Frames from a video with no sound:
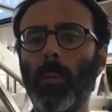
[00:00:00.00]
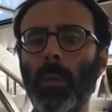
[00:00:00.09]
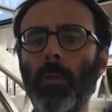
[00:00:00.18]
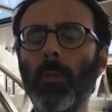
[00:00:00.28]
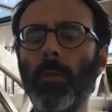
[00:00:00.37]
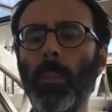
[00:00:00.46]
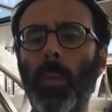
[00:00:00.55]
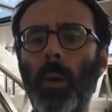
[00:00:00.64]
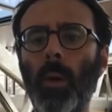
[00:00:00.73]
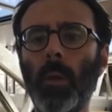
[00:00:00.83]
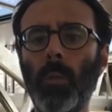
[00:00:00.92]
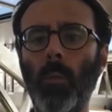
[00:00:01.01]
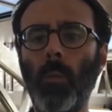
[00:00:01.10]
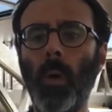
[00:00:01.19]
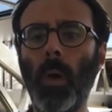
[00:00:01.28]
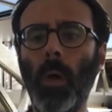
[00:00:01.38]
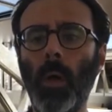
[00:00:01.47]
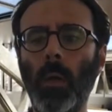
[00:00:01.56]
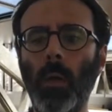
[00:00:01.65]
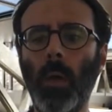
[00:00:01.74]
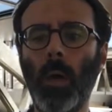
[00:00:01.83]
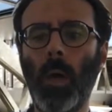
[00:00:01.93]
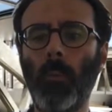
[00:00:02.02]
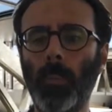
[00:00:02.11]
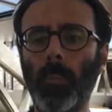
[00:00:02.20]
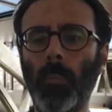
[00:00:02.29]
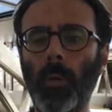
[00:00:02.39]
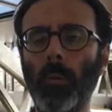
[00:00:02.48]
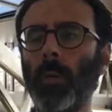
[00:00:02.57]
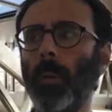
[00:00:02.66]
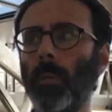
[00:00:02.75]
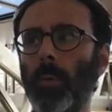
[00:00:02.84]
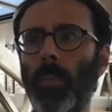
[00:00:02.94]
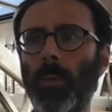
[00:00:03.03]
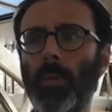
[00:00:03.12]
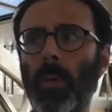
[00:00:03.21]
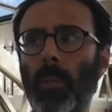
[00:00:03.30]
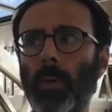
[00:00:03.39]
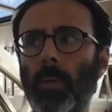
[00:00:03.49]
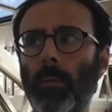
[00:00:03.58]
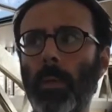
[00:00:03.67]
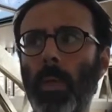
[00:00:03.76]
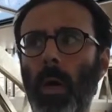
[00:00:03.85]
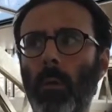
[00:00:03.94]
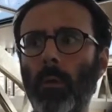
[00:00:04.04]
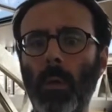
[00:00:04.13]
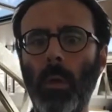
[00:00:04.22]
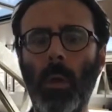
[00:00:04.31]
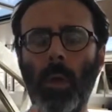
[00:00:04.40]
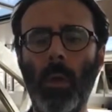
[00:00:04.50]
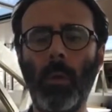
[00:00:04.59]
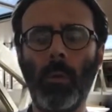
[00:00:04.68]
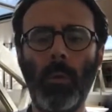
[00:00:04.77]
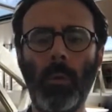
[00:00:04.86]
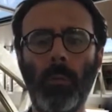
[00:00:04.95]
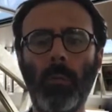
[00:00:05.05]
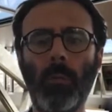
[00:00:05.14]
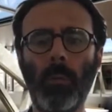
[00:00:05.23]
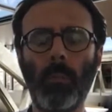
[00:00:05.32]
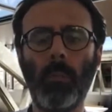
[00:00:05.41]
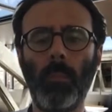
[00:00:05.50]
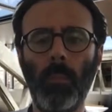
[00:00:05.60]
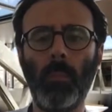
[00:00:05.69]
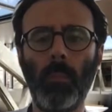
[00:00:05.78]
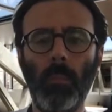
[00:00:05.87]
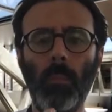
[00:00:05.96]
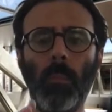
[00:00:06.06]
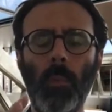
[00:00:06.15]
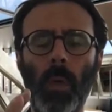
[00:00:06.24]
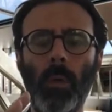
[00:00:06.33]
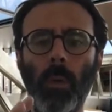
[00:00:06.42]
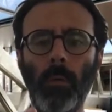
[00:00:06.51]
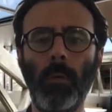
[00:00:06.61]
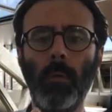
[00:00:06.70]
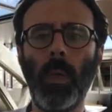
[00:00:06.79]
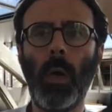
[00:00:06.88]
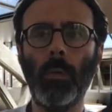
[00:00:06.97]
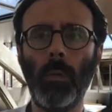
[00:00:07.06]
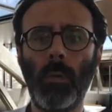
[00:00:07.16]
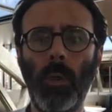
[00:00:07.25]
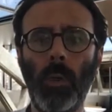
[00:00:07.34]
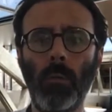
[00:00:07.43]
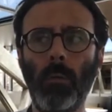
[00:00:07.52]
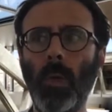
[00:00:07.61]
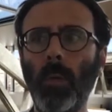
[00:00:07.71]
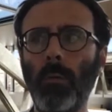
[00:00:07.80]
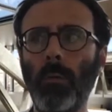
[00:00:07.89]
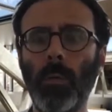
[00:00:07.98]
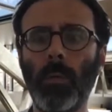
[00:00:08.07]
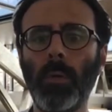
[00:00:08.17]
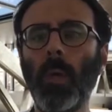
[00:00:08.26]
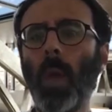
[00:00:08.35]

But this is a point when our contemporary perception of doubt and Renaissance ideas on doubt tend to diverge,